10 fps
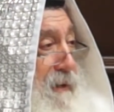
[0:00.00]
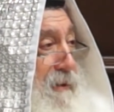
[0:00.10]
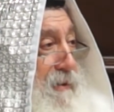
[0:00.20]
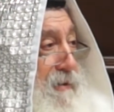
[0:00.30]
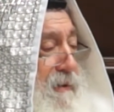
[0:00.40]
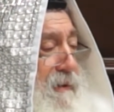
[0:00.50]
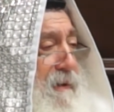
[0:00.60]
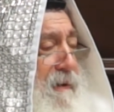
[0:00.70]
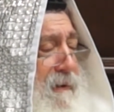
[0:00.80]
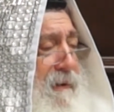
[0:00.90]
Yiddish.
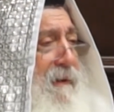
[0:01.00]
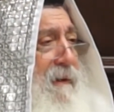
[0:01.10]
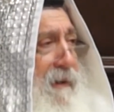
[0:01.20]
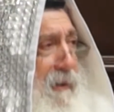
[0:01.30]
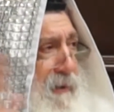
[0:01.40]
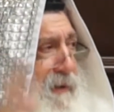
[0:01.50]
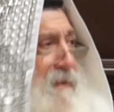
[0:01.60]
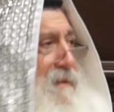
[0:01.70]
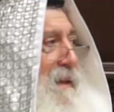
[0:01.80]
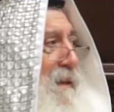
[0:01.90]
He won't
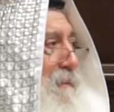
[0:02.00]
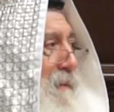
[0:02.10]
understand